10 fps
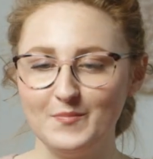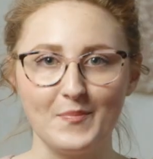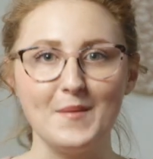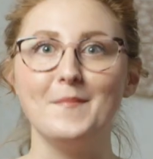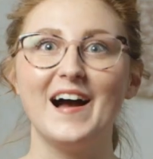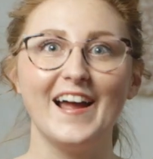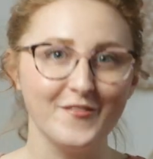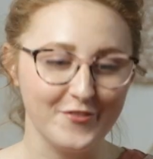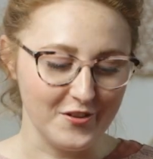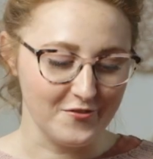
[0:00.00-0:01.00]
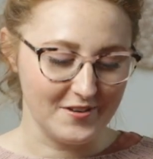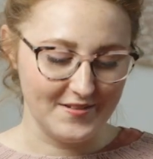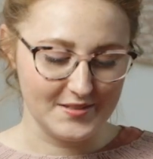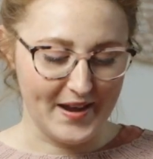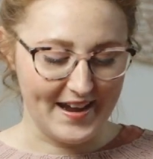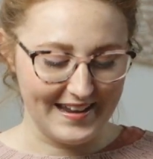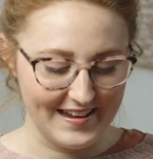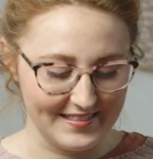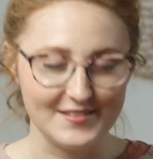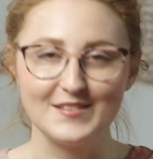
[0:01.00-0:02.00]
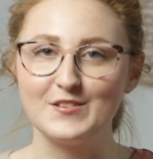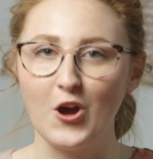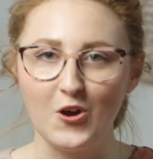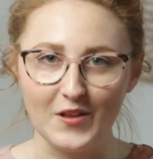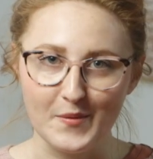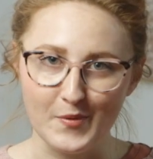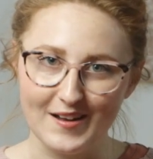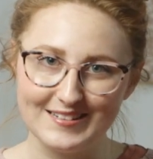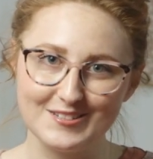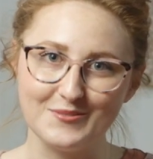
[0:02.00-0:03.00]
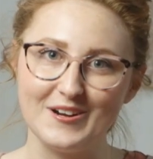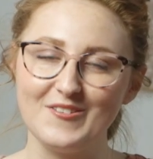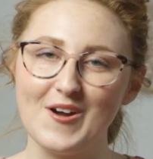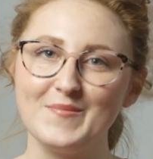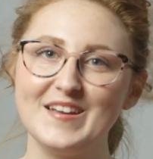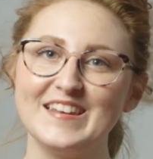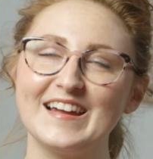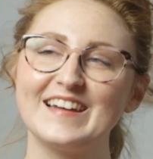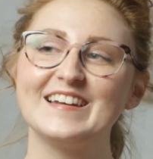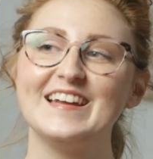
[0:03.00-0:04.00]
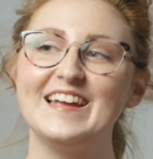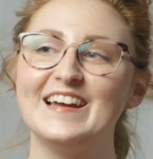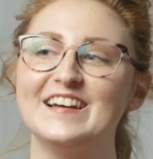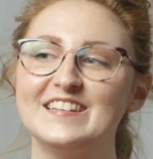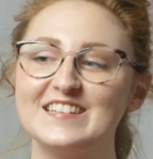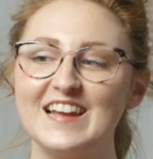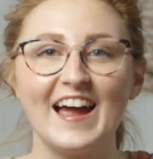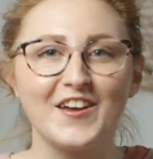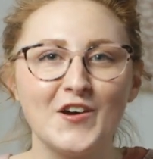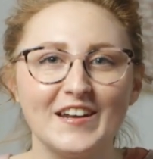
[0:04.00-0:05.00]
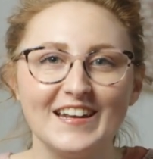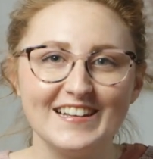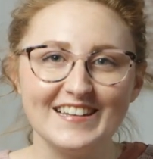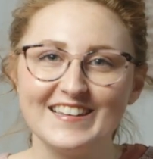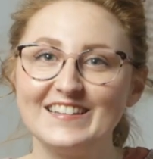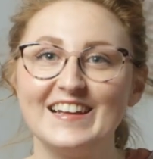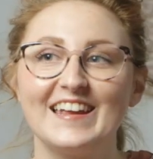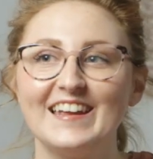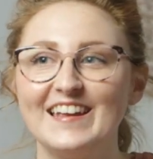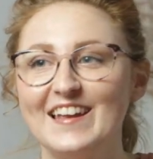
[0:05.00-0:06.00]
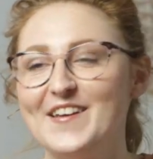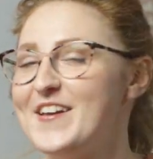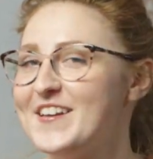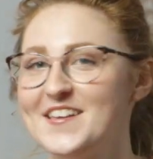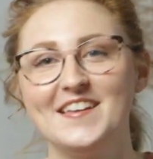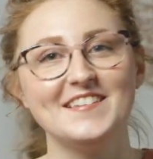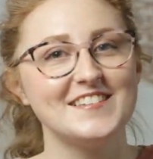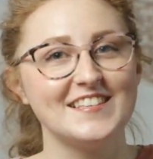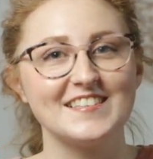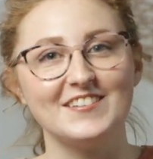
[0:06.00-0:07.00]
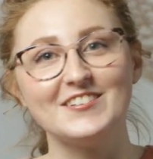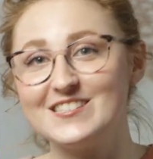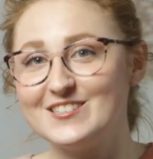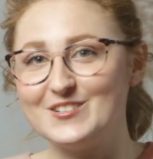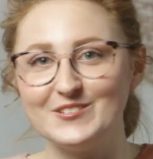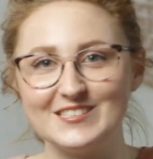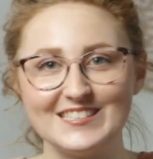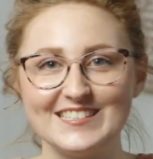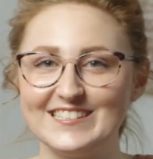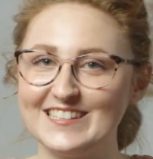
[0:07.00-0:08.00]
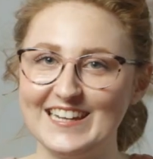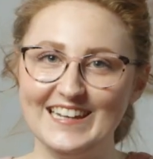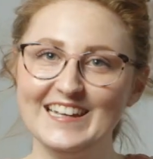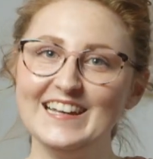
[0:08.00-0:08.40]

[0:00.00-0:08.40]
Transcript: be mindful of what I was packing. This is all I brought to wear around my neck. And I couldn't, like, it just looks so silly.